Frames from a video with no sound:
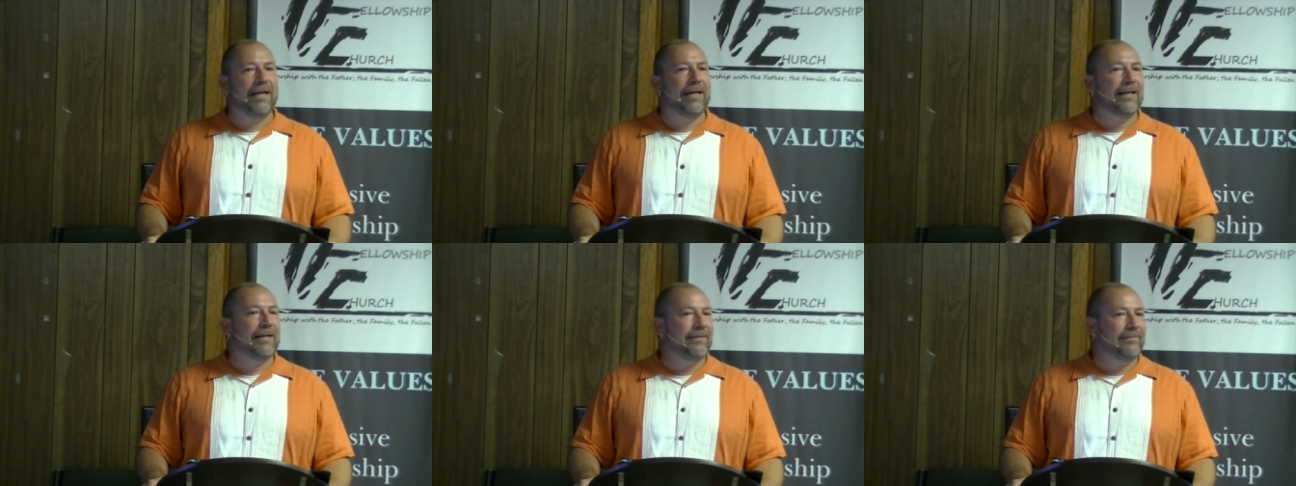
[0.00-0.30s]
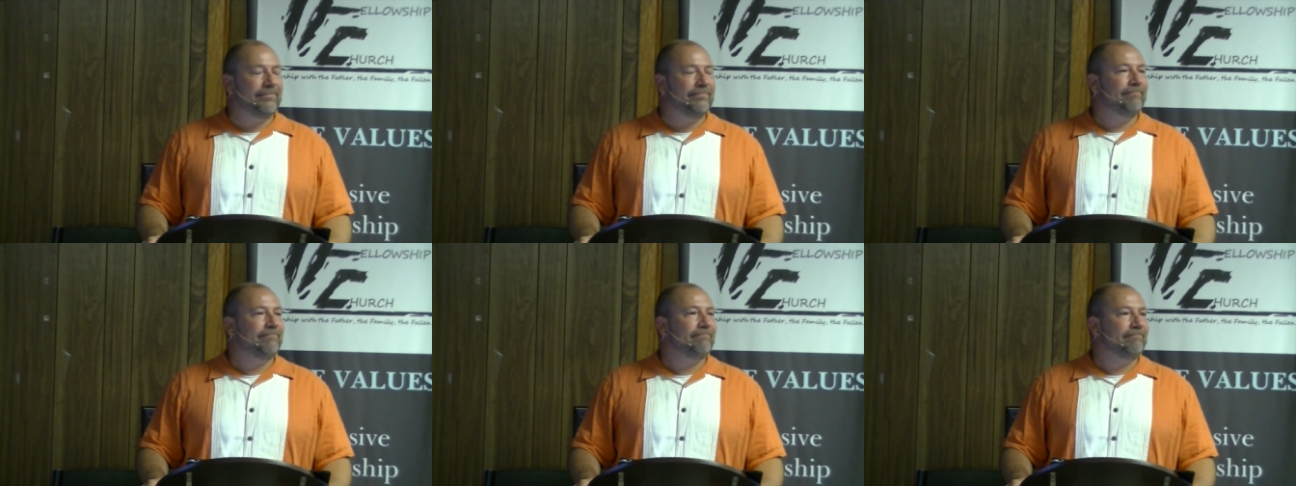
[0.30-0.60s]

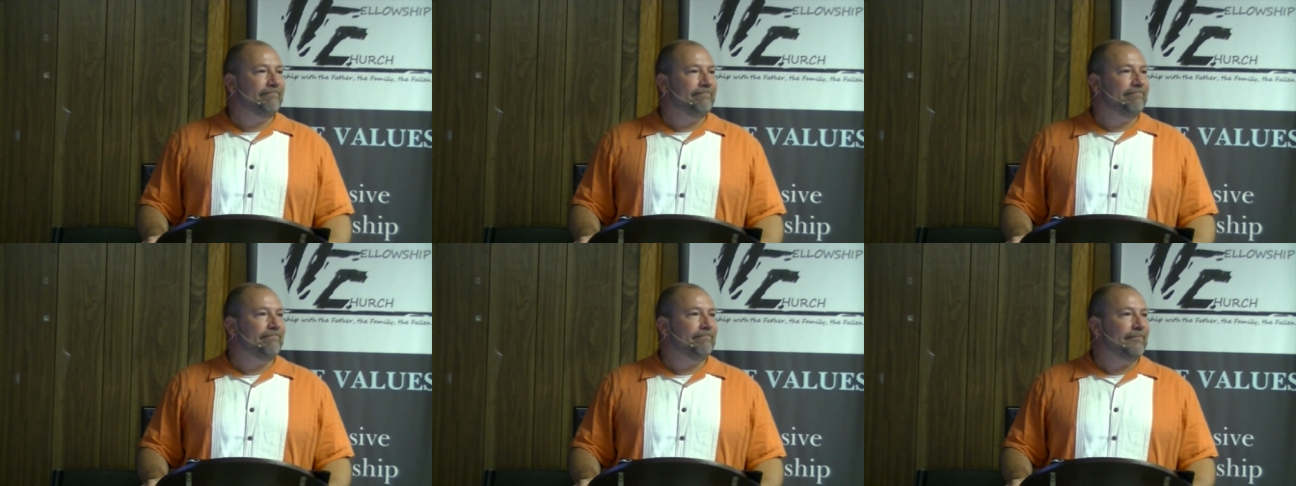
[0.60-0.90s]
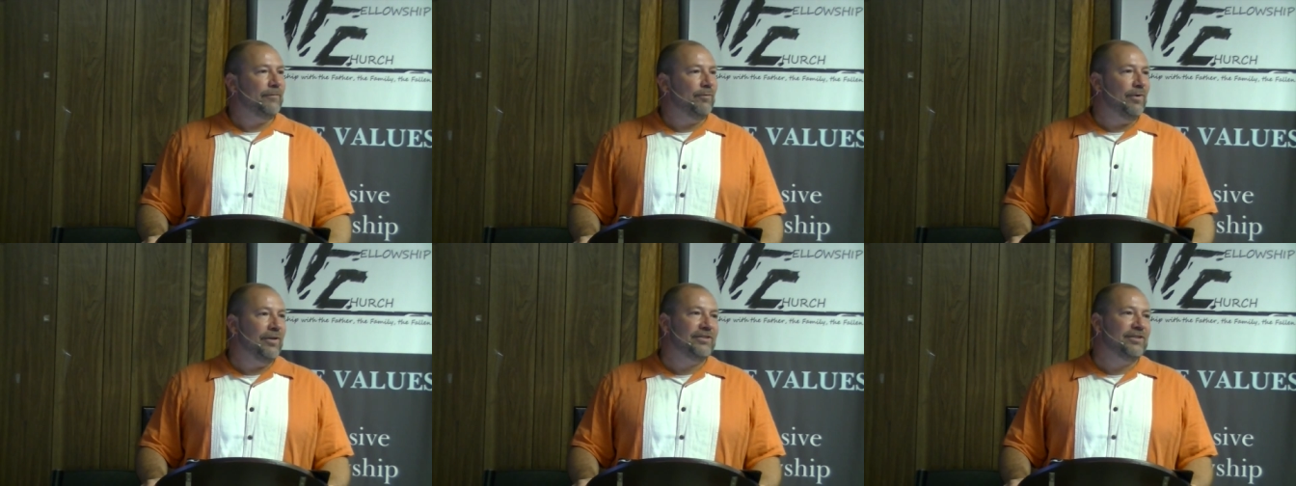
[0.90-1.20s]

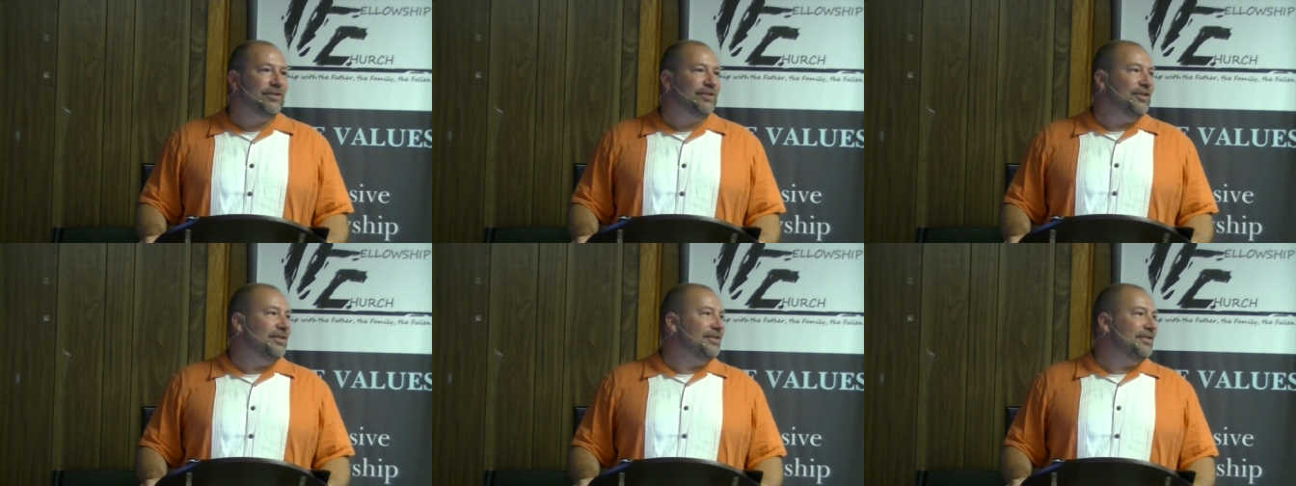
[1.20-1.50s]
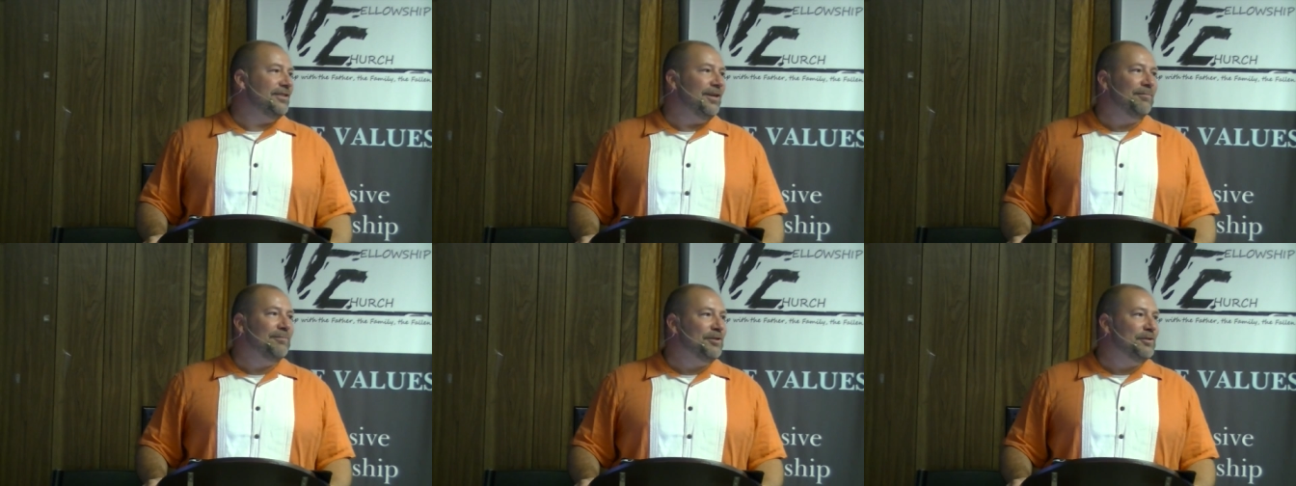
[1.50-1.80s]
It wasn't
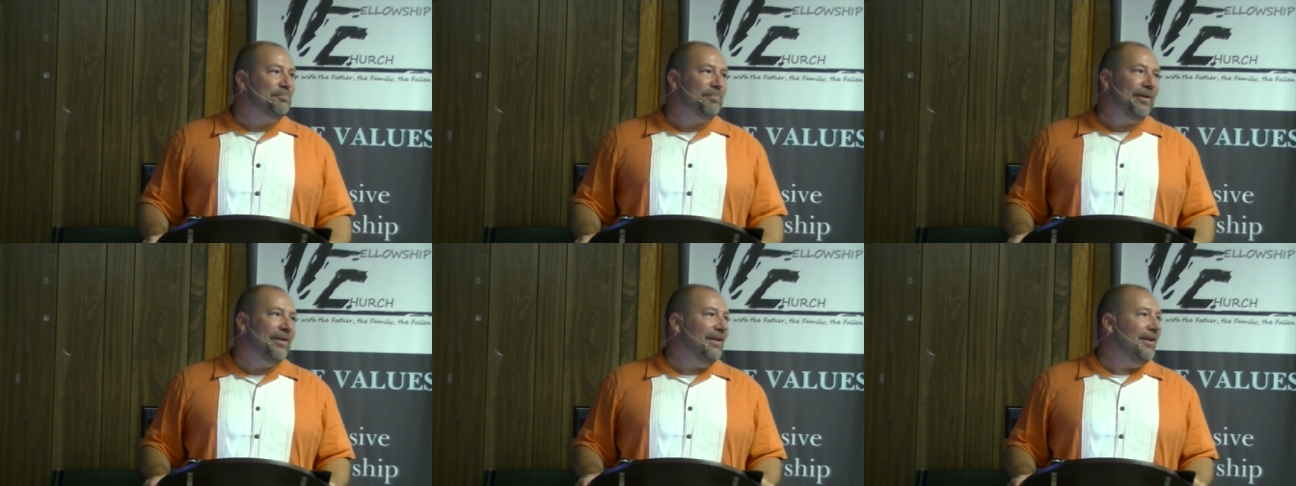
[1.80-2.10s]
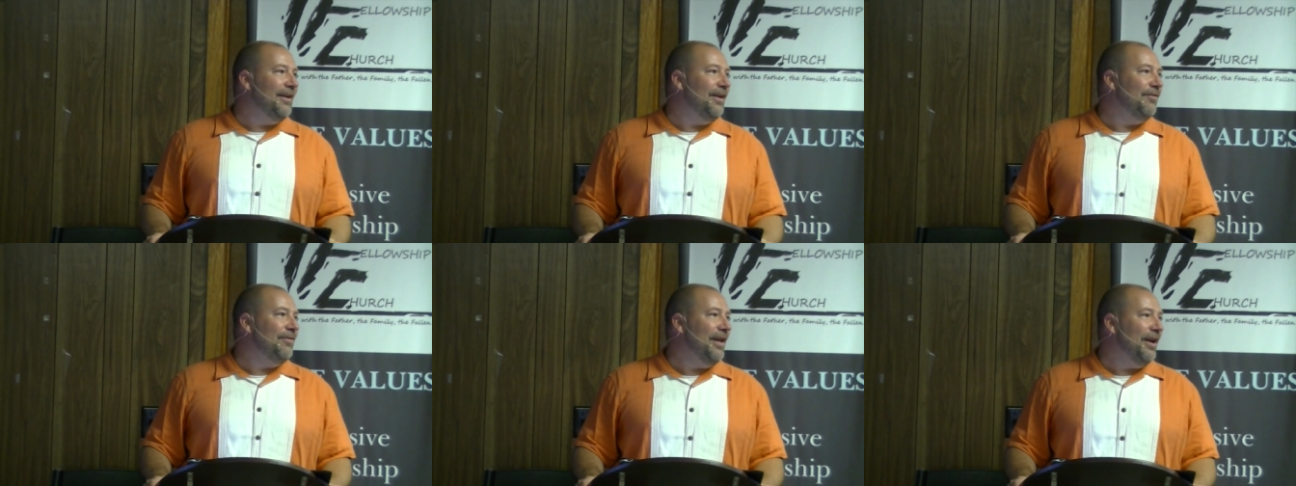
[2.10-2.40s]
just some
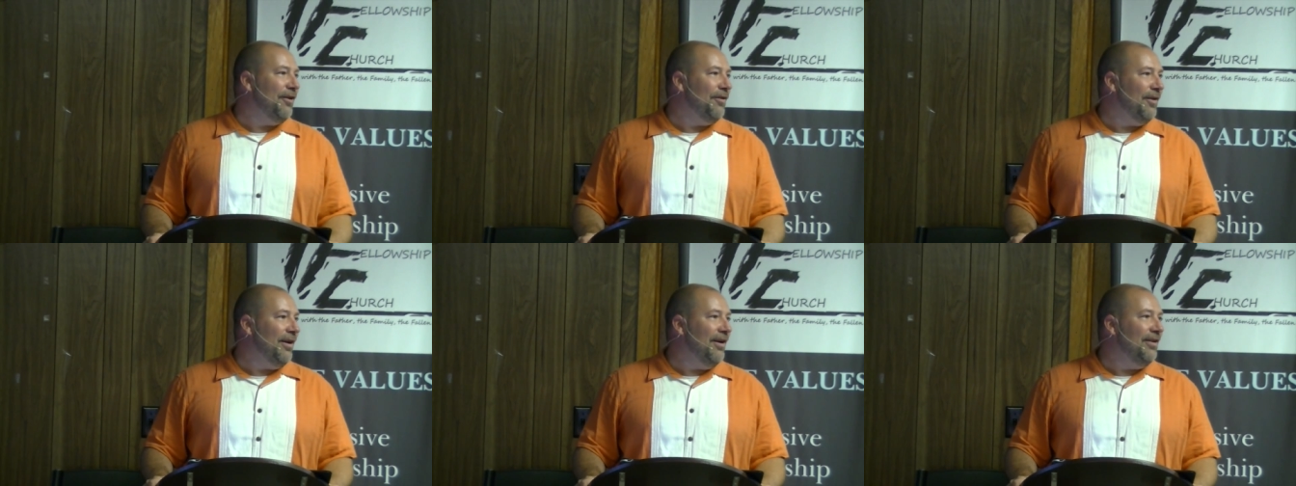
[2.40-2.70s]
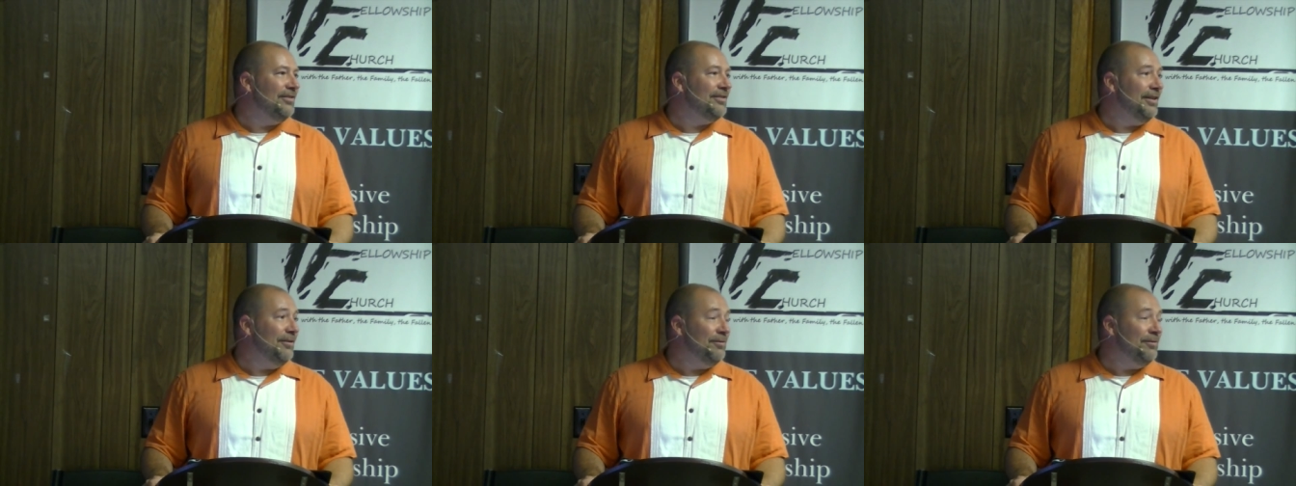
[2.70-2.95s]
spirit on that cross.